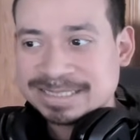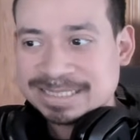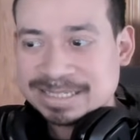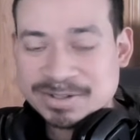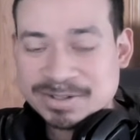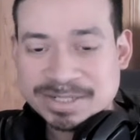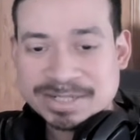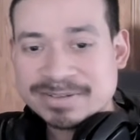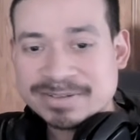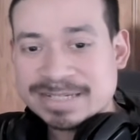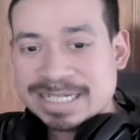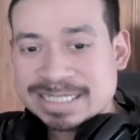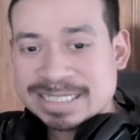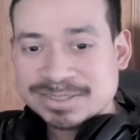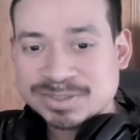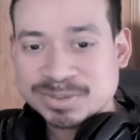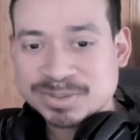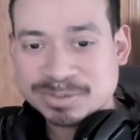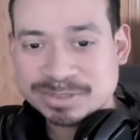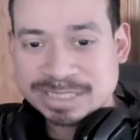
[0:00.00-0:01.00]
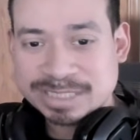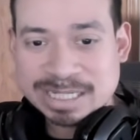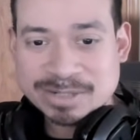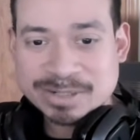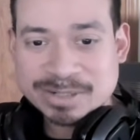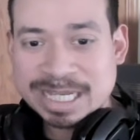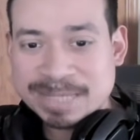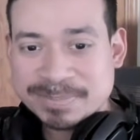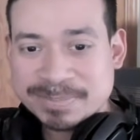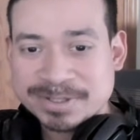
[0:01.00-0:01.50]
I don't even have access to. What the
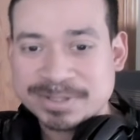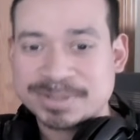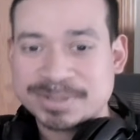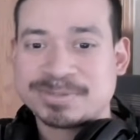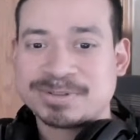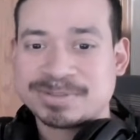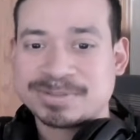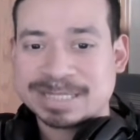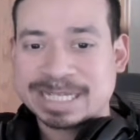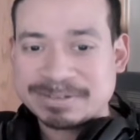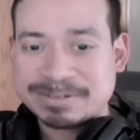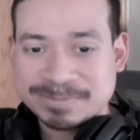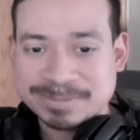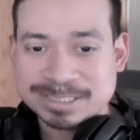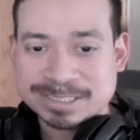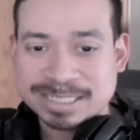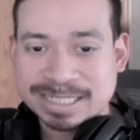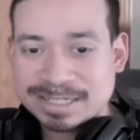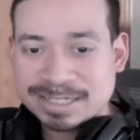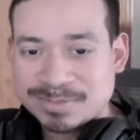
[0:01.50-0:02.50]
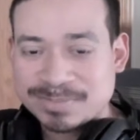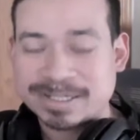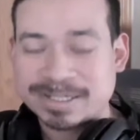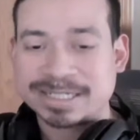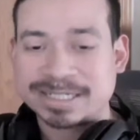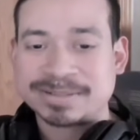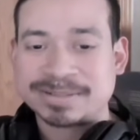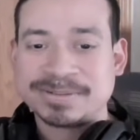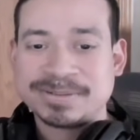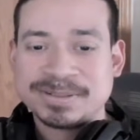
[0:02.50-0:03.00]
hell happened here? What, give him his account
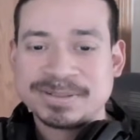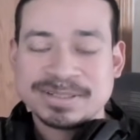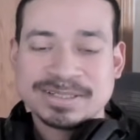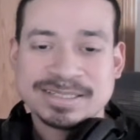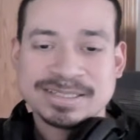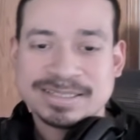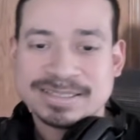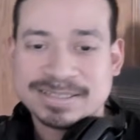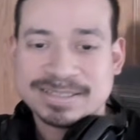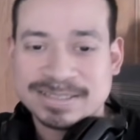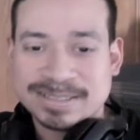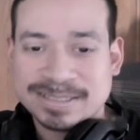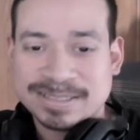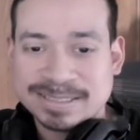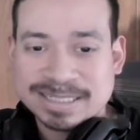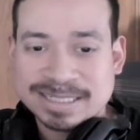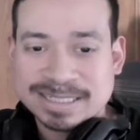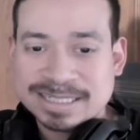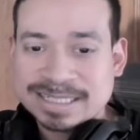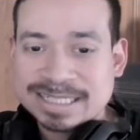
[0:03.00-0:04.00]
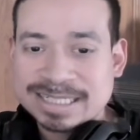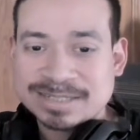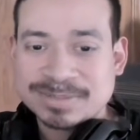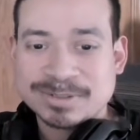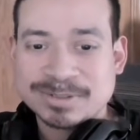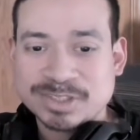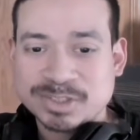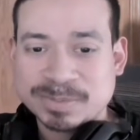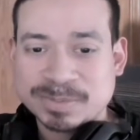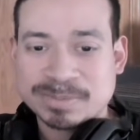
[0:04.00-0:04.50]
back. Uh, and I had a
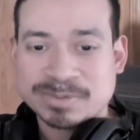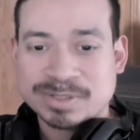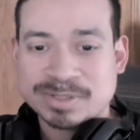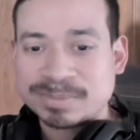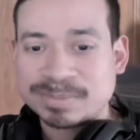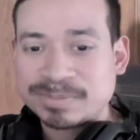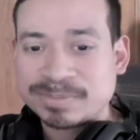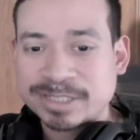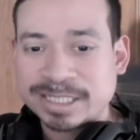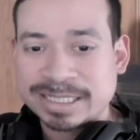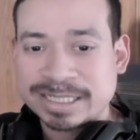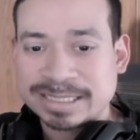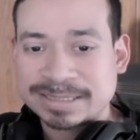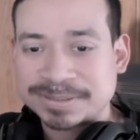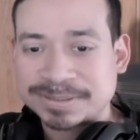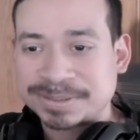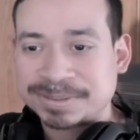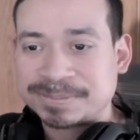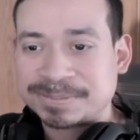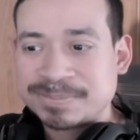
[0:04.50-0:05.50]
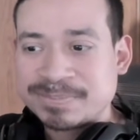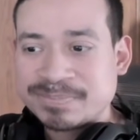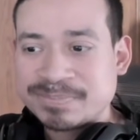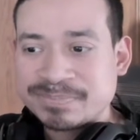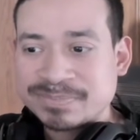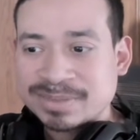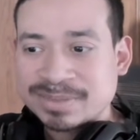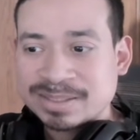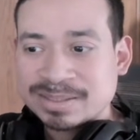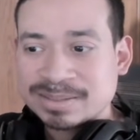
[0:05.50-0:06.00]
bunch of people complaining. So,
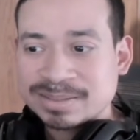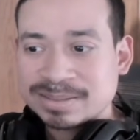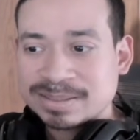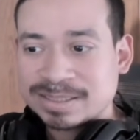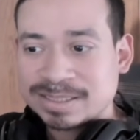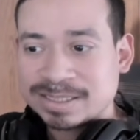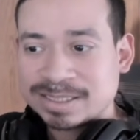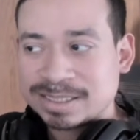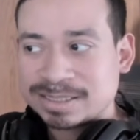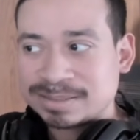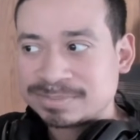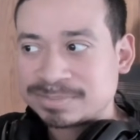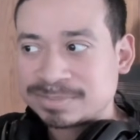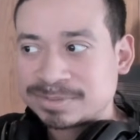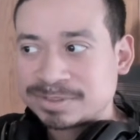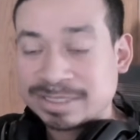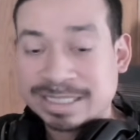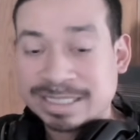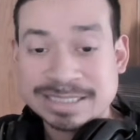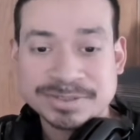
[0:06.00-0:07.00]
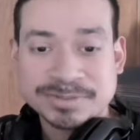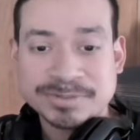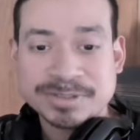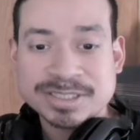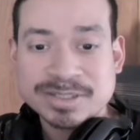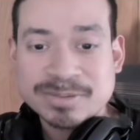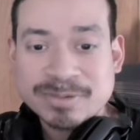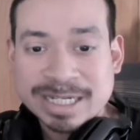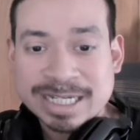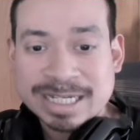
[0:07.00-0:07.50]
um, so that's the
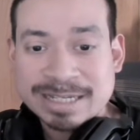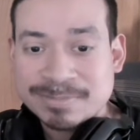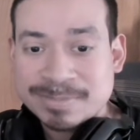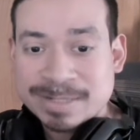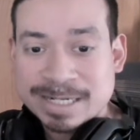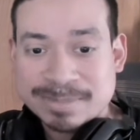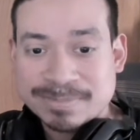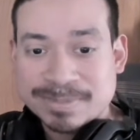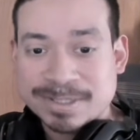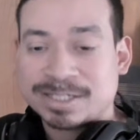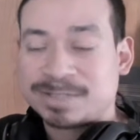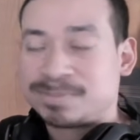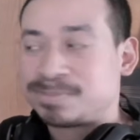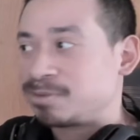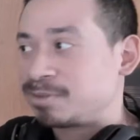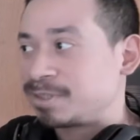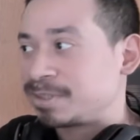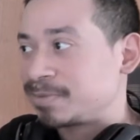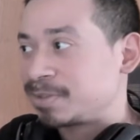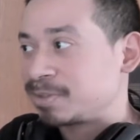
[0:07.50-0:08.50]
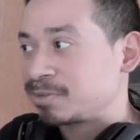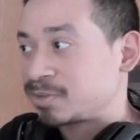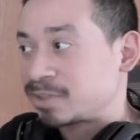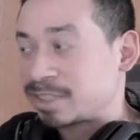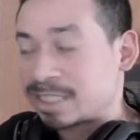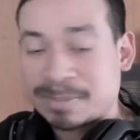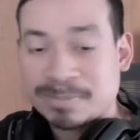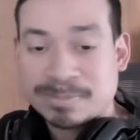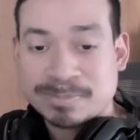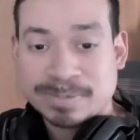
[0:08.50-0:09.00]
reason why I haven't been, I've been uploading videos for
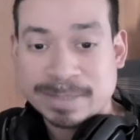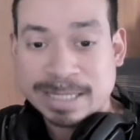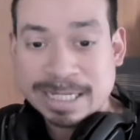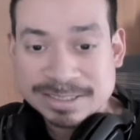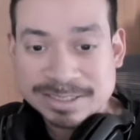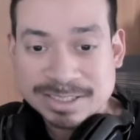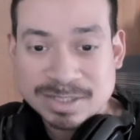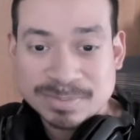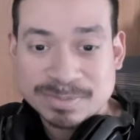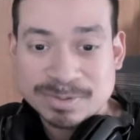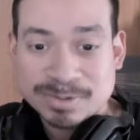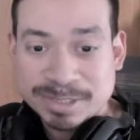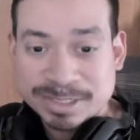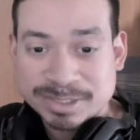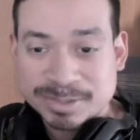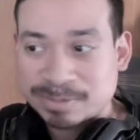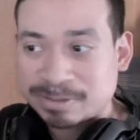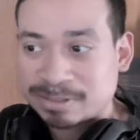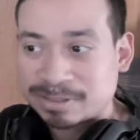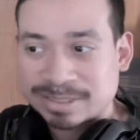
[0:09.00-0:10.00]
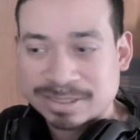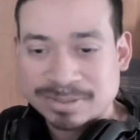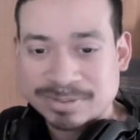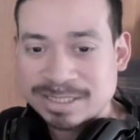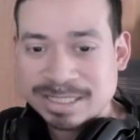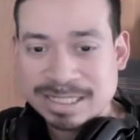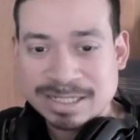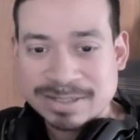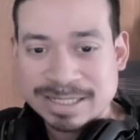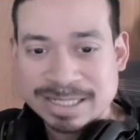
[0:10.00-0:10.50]
the past couple of weeks. You probably like,
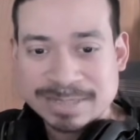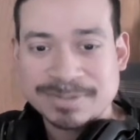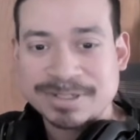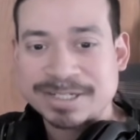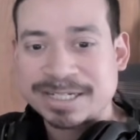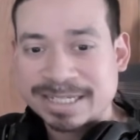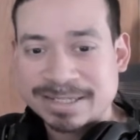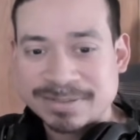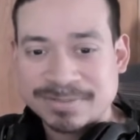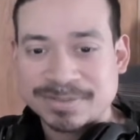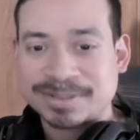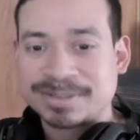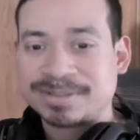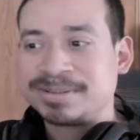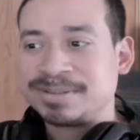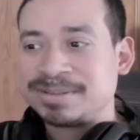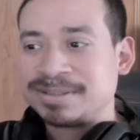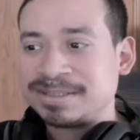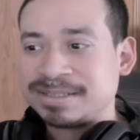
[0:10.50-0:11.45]
what the hell happened to Kevin?